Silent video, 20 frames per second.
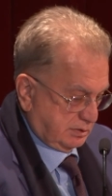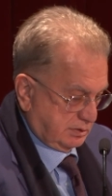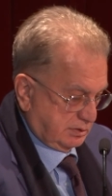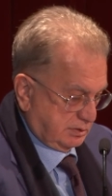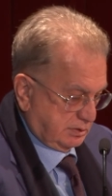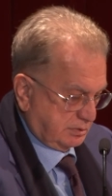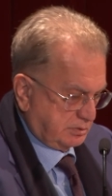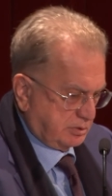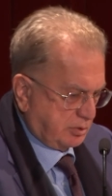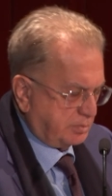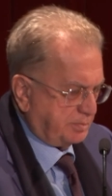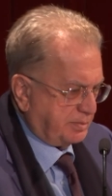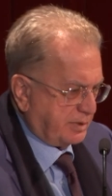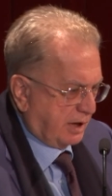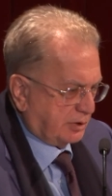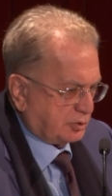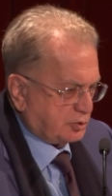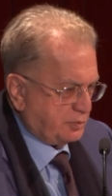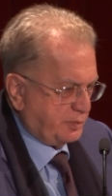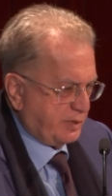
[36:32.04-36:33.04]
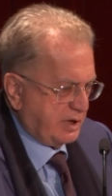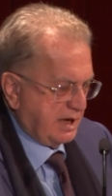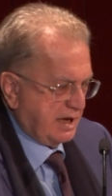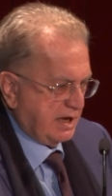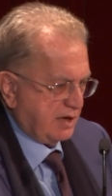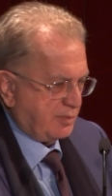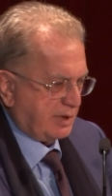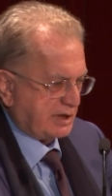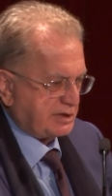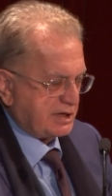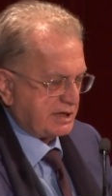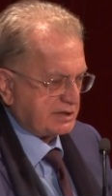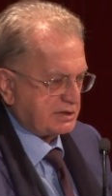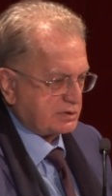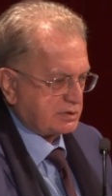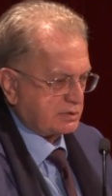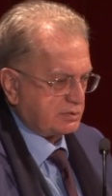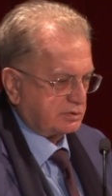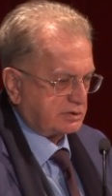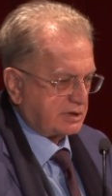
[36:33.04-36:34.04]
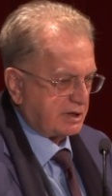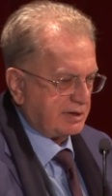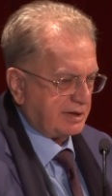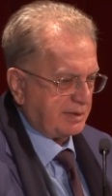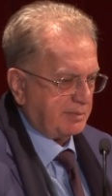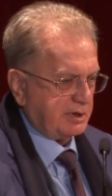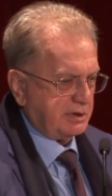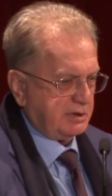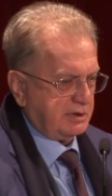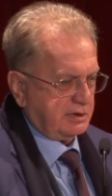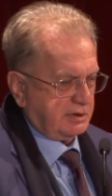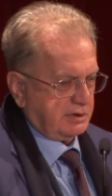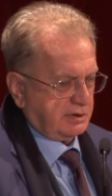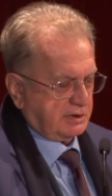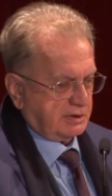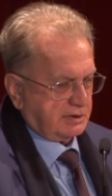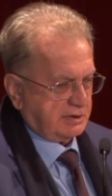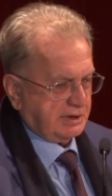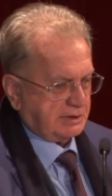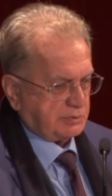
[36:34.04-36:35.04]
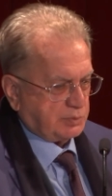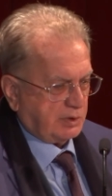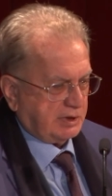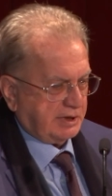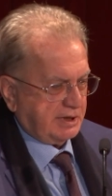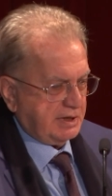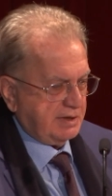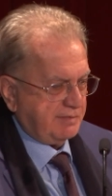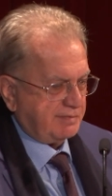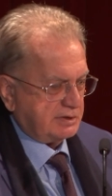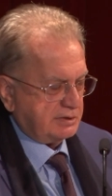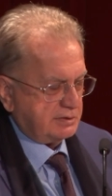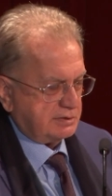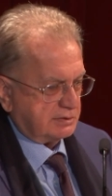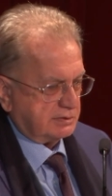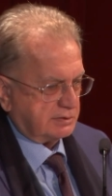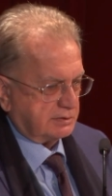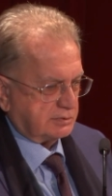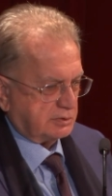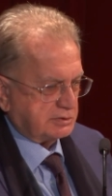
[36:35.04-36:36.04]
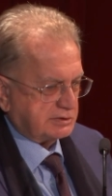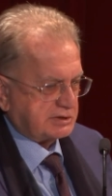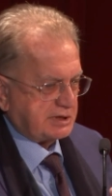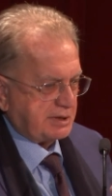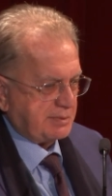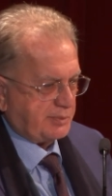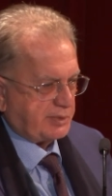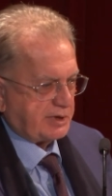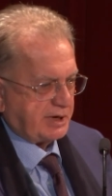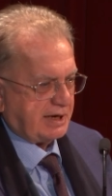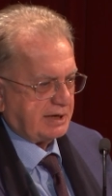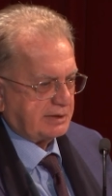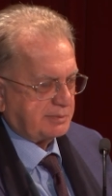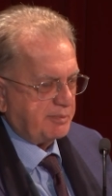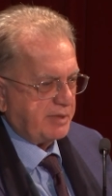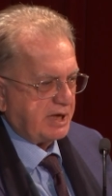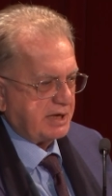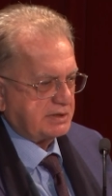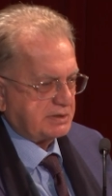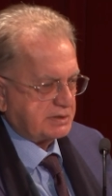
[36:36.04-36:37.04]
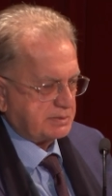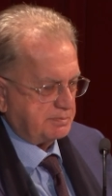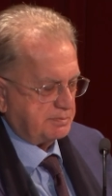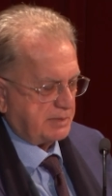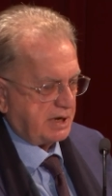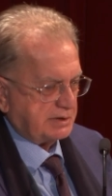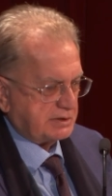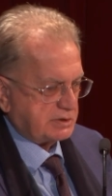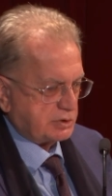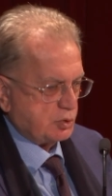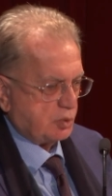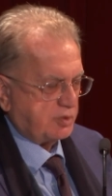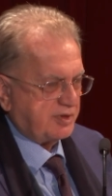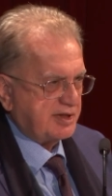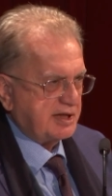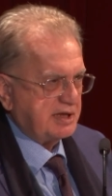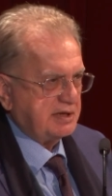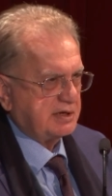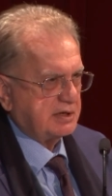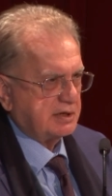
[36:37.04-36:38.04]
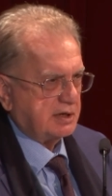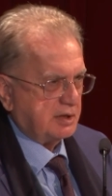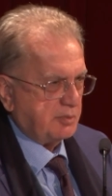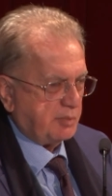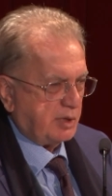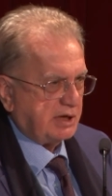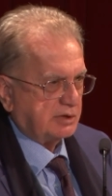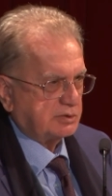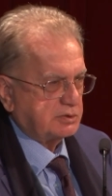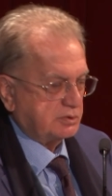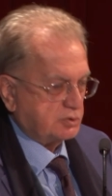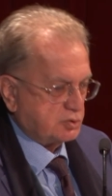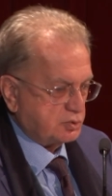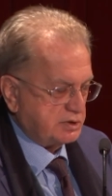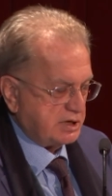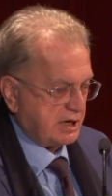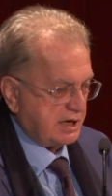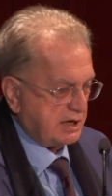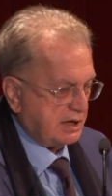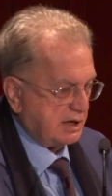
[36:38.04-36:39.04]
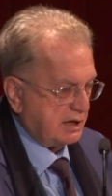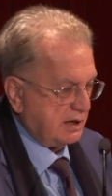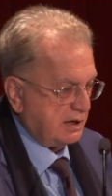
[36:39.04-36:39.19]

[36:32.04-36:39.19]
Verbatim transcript: Not to how to behave, but just to tell them that, well, even contemporary art makes makes you think about today.